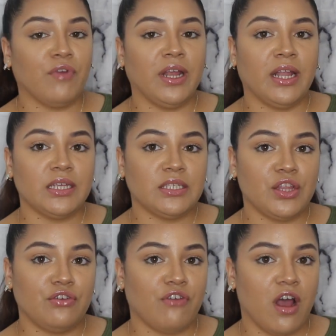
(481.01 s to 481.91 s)
right next
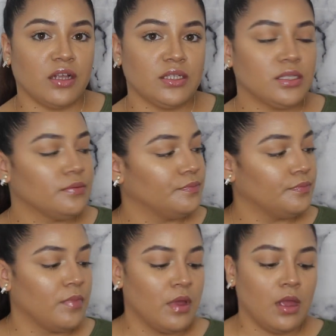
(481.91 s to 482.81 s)
to the cross.
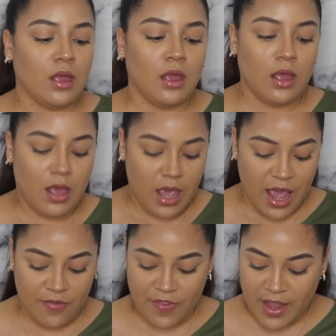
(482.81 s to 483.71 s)

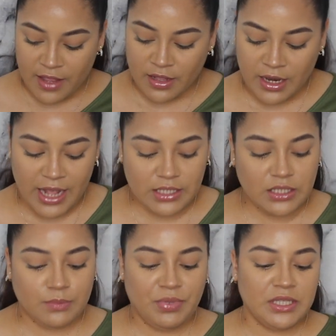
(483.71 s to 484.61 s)
And then the
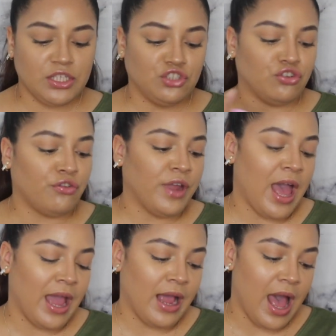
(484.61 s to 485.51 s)
next piece of jewelry
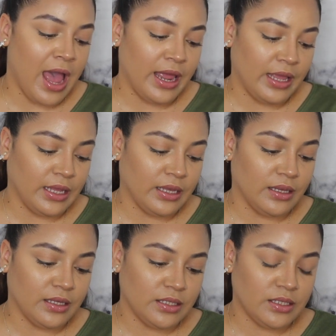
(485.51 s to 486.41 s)
I got
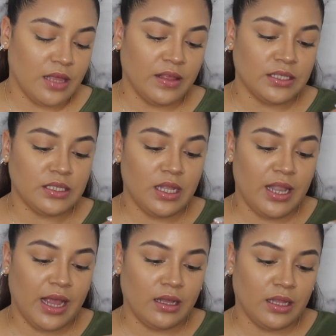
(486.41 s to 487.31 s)
is this
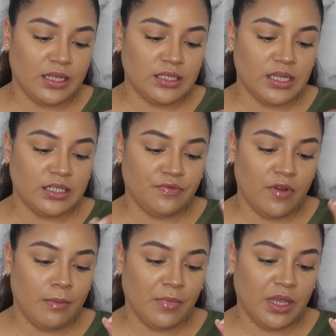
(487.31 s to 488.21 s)
necklace. It's
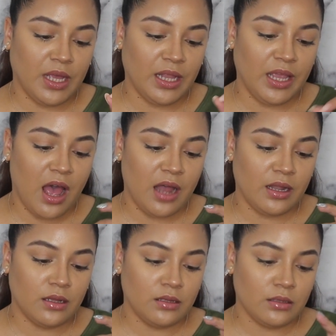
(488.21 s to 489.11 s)
from
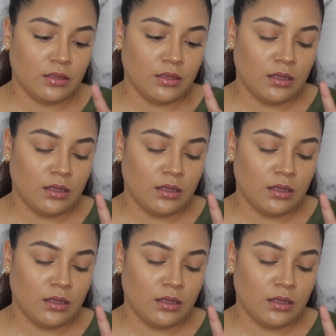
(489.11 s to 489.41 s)
Gilliana,